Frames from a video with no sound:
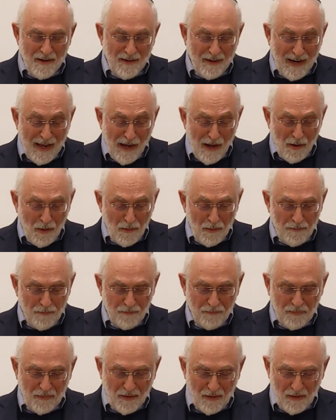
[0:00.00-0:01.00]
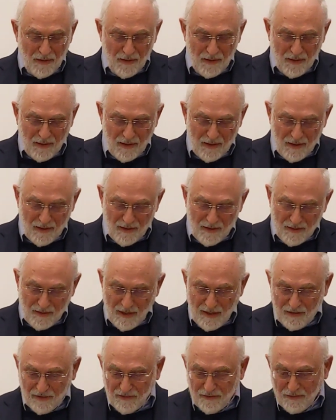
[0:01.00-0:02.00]
Now,
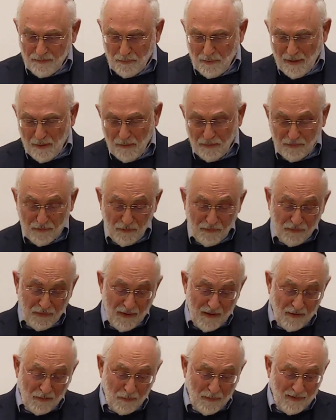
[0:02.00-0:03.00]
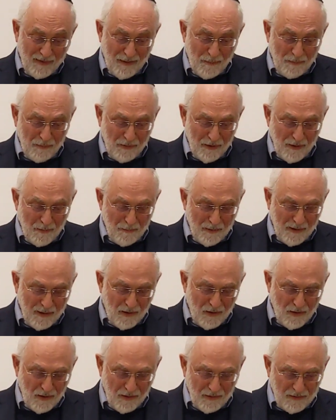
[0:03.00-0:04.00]
we have to finish with something on
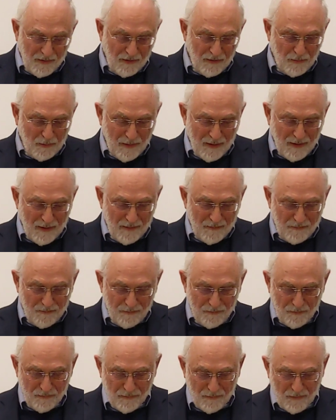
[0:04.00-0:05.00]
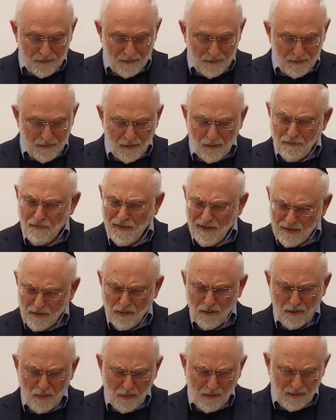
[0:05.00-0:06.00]
Bechikois as well. In
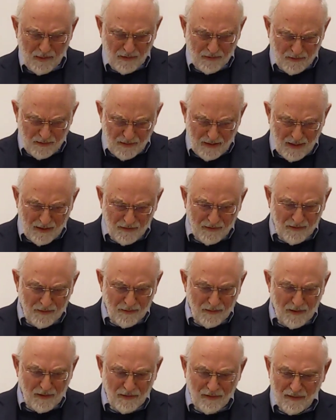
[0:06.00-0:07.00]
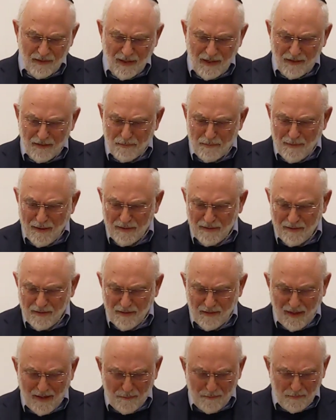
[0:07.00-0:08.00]
fact, you know what? There's a nice
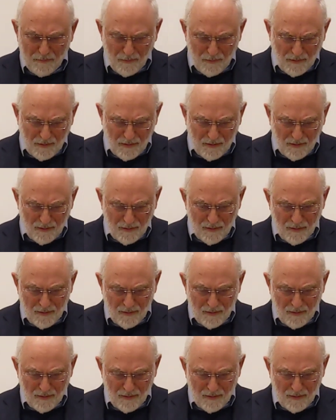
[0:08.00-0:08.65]
Maase that happened with